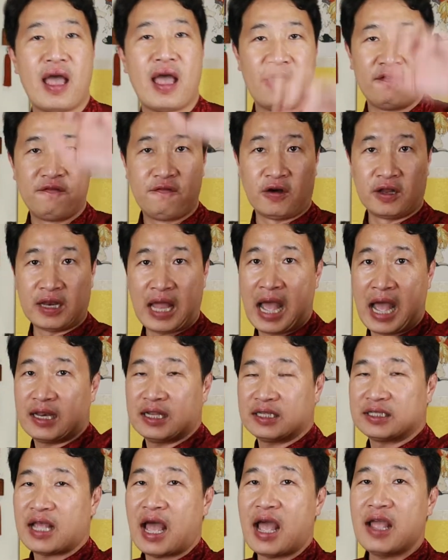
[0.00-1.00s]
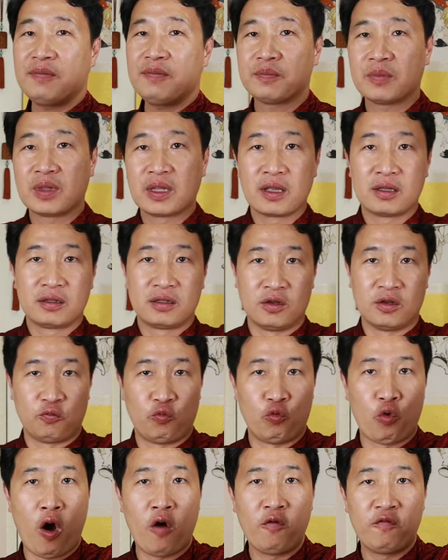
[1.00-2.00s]
And for the other side, the
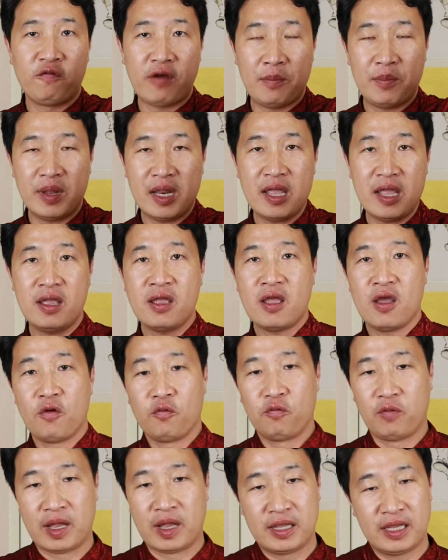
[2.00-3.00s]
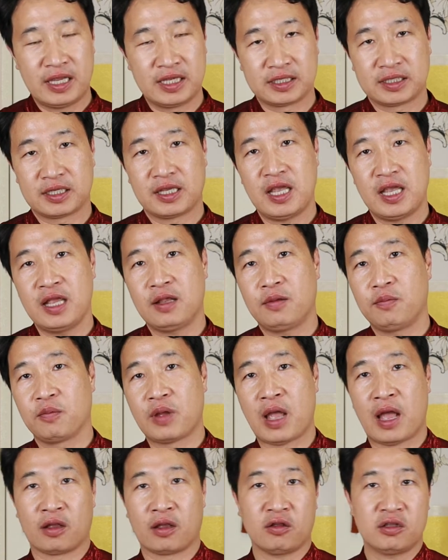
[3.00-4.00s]
Wang family, when his kid
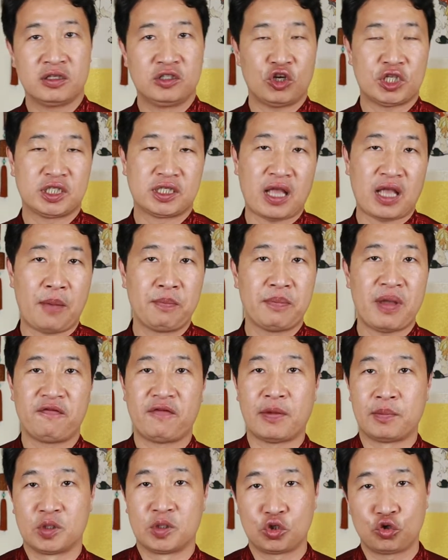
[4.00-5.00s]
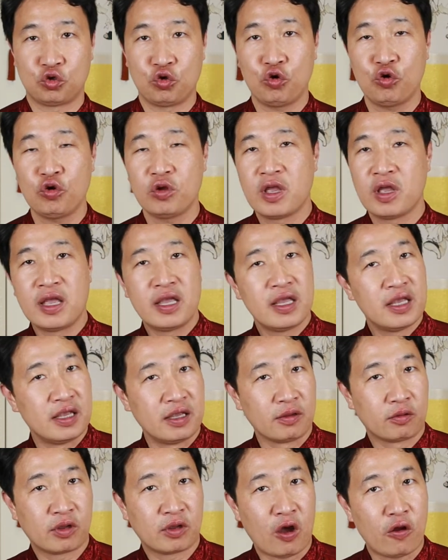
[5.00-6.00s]
just come back from the school,
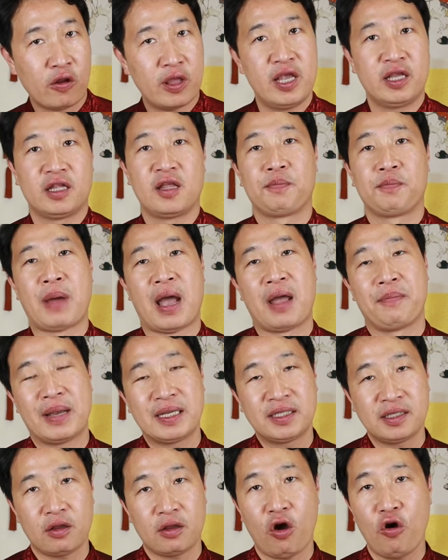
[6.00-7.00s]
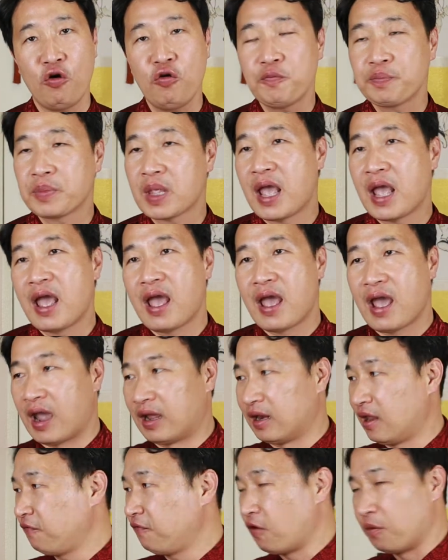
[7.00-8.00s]
he got hit by a bicycle.
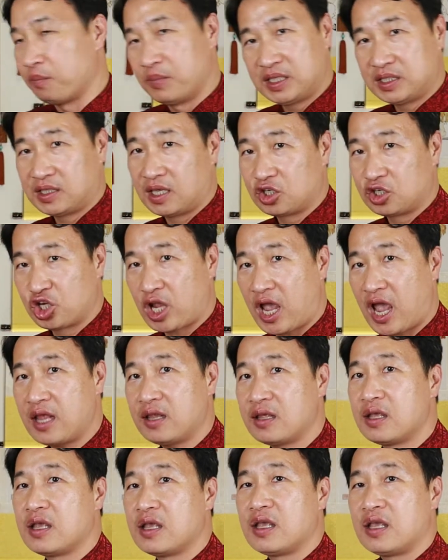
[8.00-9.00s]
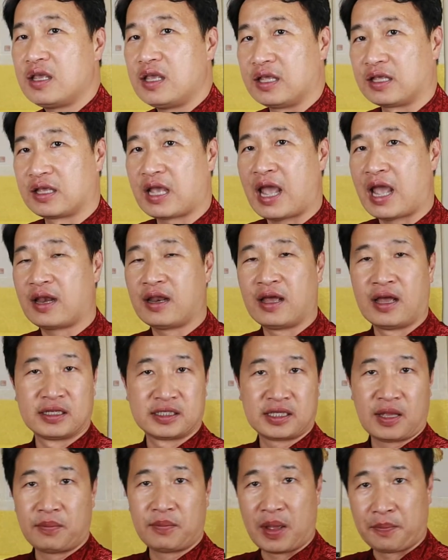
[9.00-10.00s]
And then for Mr. Chen, he get
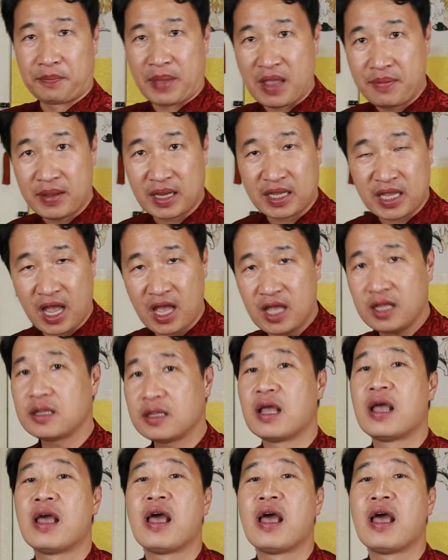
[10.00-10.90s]
some paper cut.